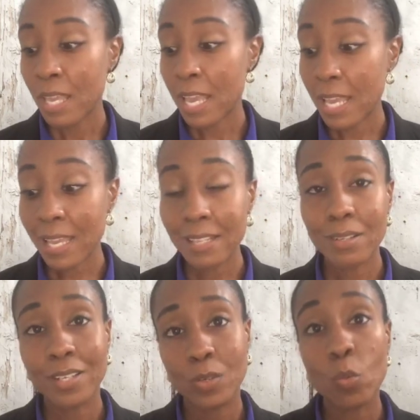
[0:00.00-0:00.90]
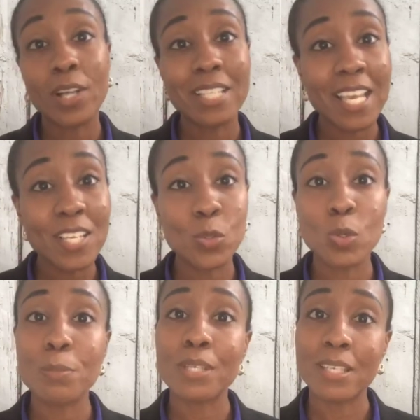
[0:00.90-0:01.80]
And one day you
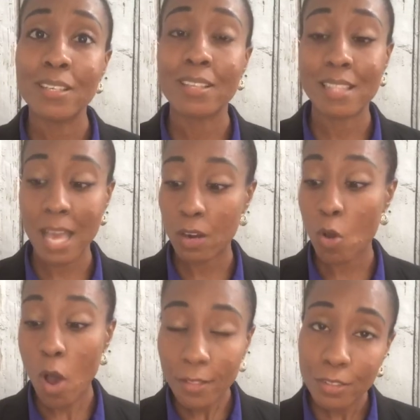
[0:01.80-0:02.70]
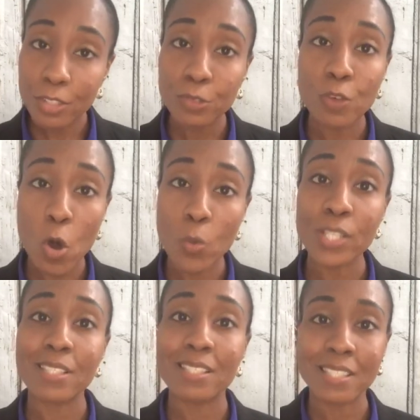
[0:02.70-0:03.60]
will be that author you've
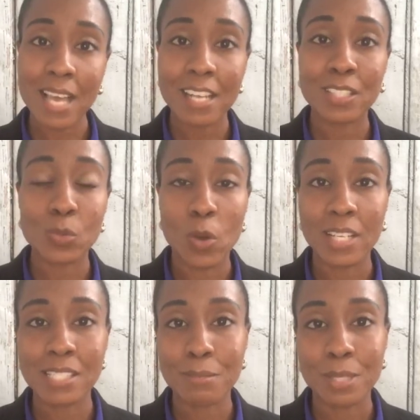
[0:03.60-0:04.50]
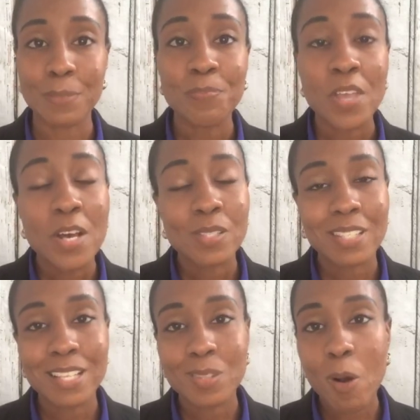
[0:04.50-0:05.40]
always decided you wanted to be. So
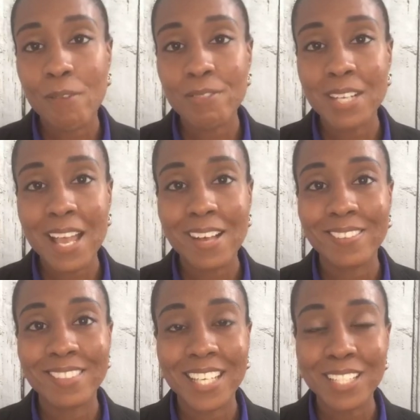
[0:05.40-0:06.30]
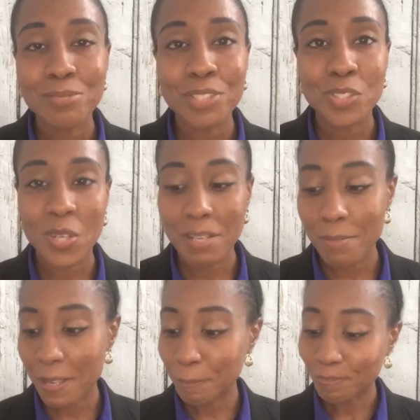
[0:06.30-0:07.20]
that's all for now. Thank you for joining
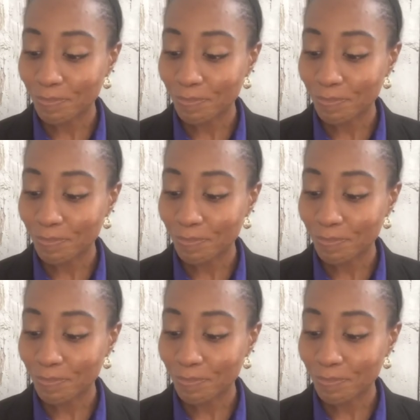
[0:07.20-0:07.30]
me.